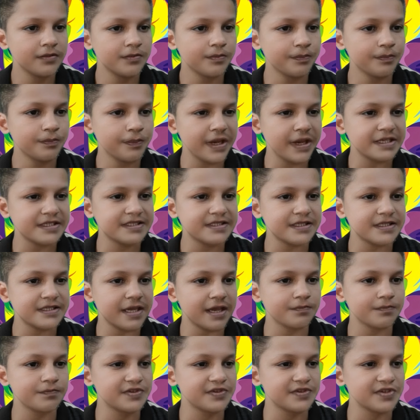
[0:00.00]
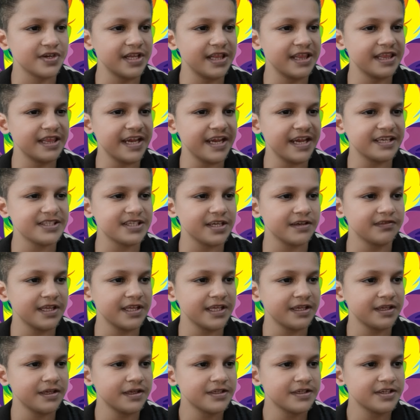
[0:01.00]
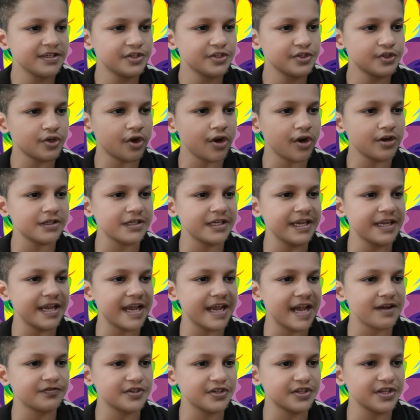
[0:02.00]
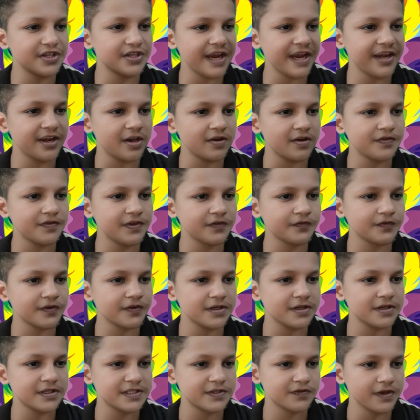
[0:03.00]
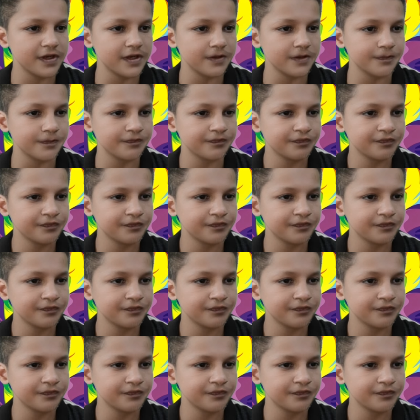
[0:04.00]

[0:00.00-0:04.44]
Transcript: picks up relatively shortly after the end of the first film.